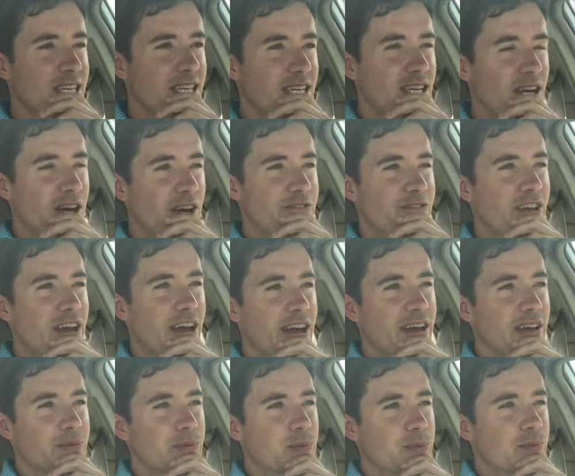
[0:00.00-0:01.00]
you know,
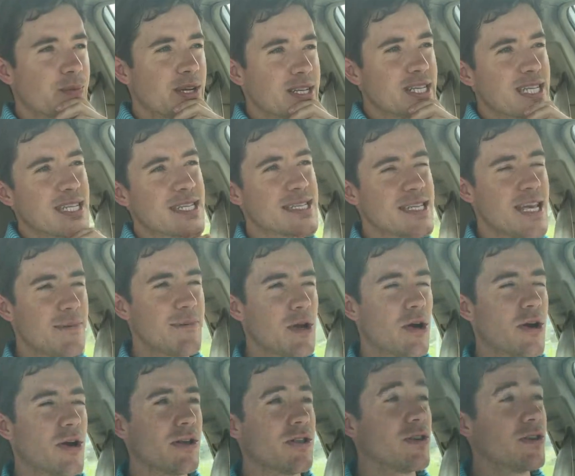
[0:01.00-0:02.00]
I went to the
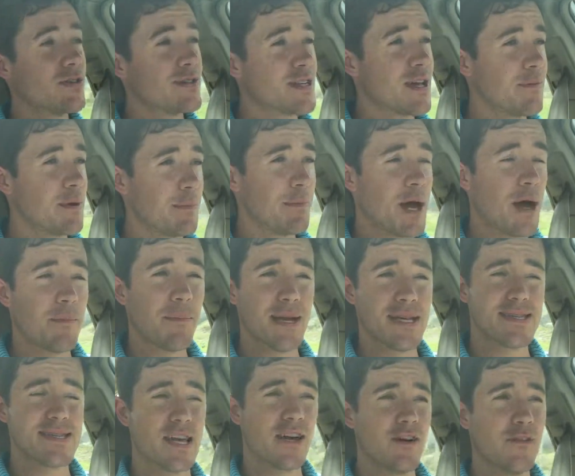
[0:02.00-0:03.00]
seminar and learned something about
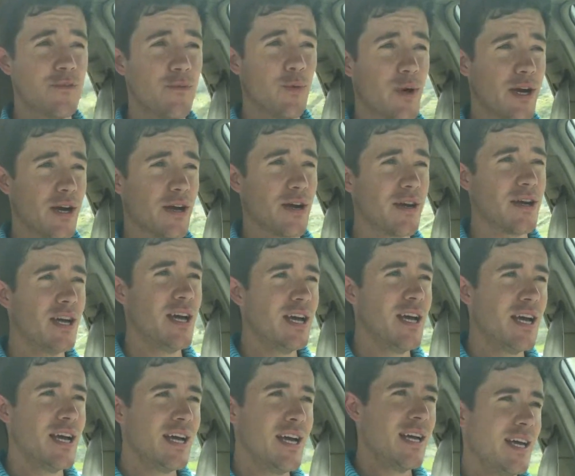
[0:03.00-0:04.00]
myself where
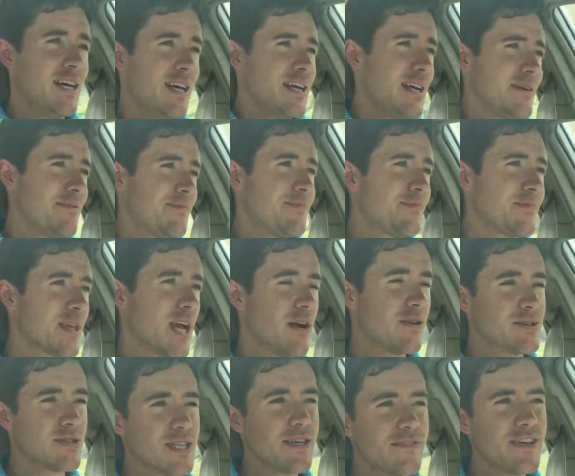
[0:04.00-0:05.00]
I
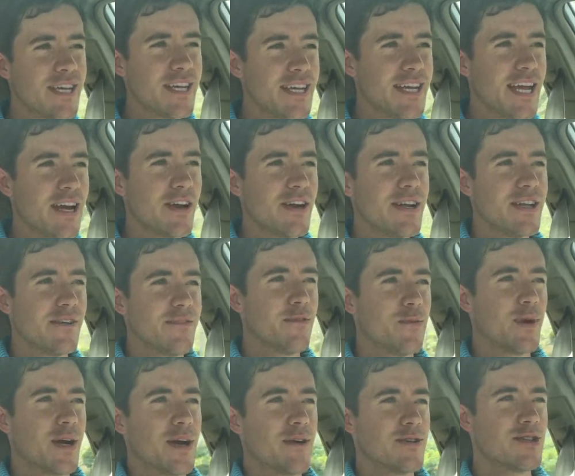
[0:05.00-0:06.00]
was living a narrative
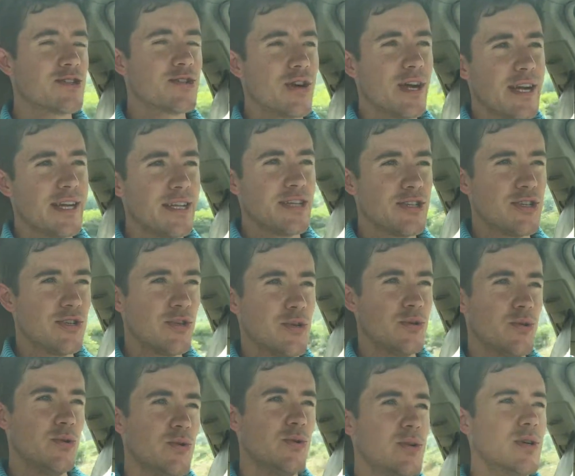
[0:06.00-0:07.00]
where I was trying
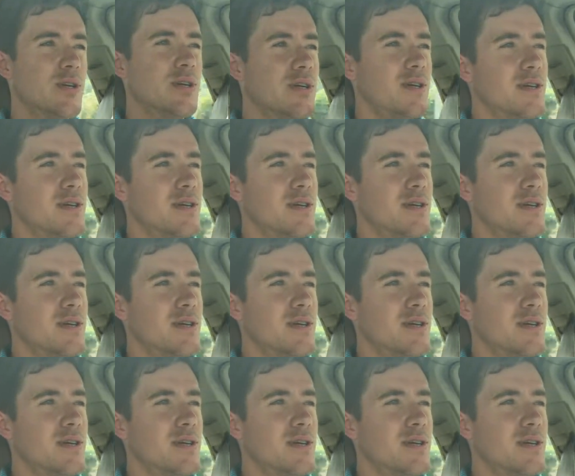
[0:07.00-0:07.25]
to